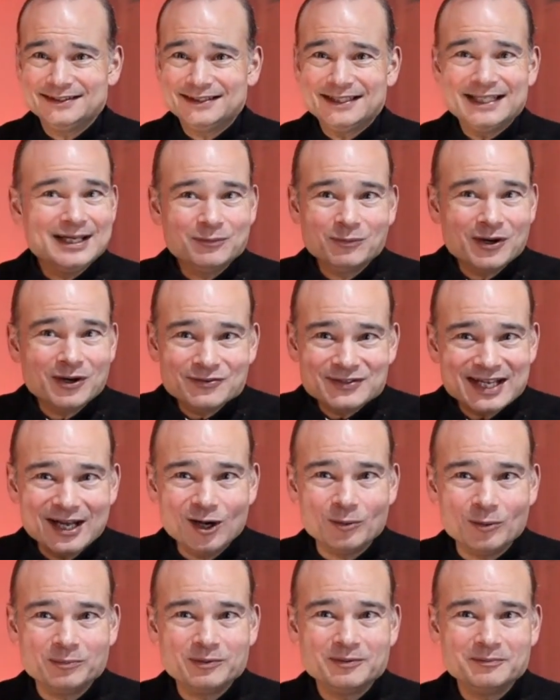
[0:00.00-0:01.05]
It won't
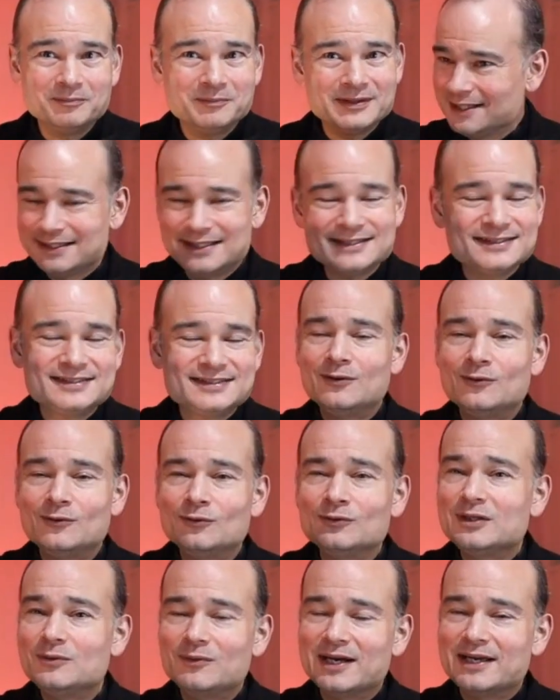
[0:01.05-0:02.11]
help, but it's the
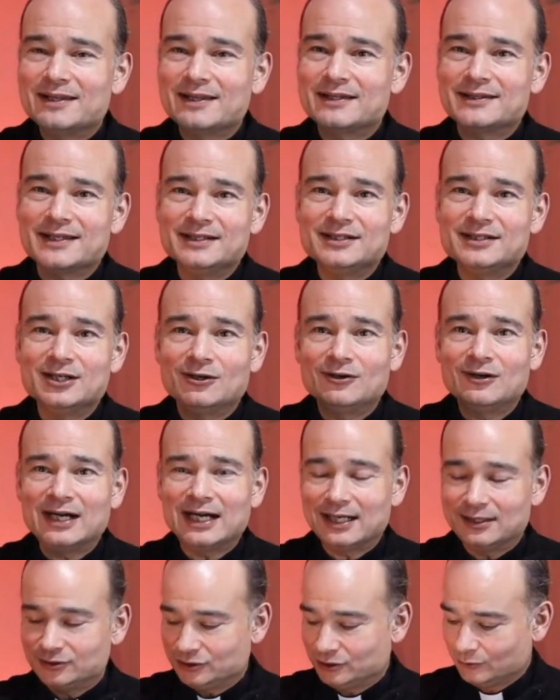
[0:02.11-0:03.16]
only way that they know
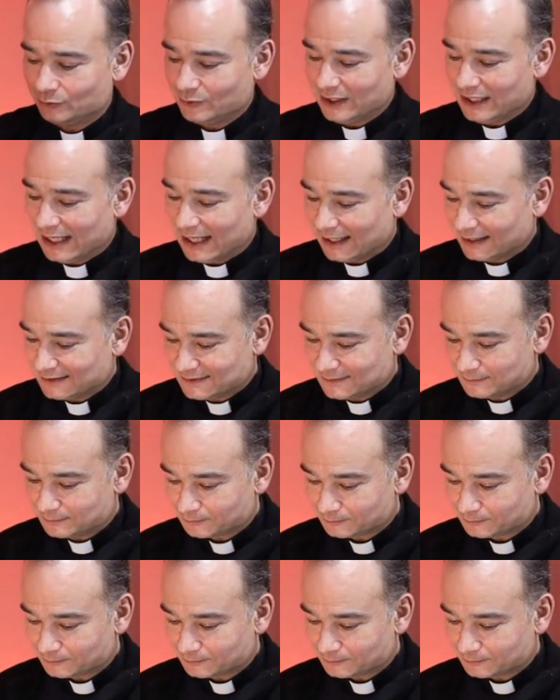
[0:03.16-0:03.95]
how to react.